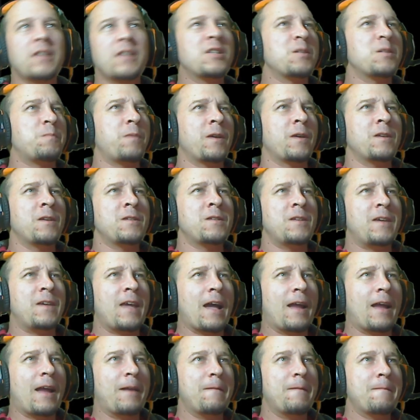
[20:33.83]
big as you
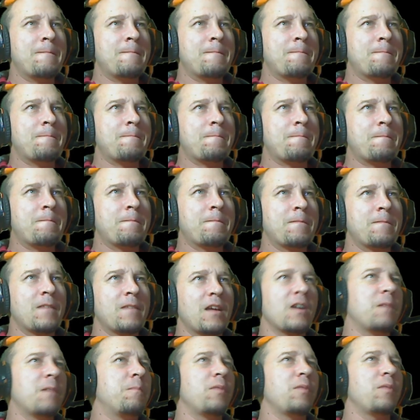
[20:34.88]
get. I
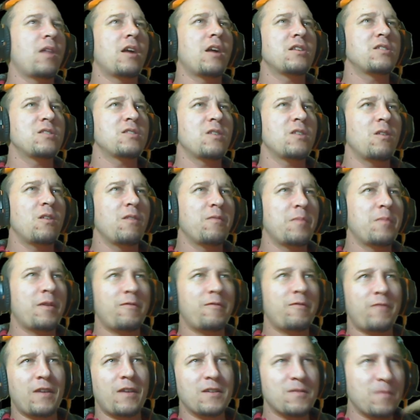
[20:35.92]
got blotches all over my
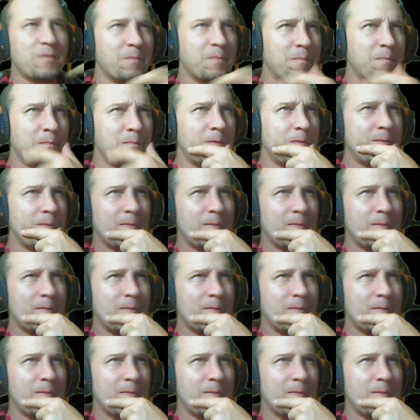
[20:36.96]
face from